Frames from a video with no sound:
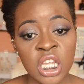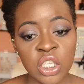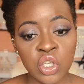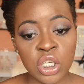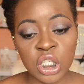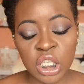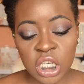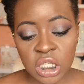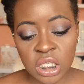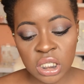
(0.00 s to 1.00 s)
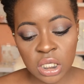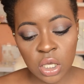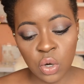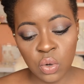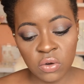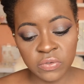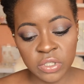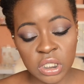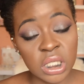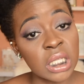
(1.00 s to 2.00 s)
you could just go over
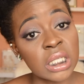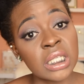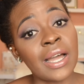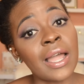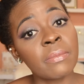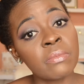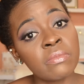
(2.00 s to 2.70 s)
to this time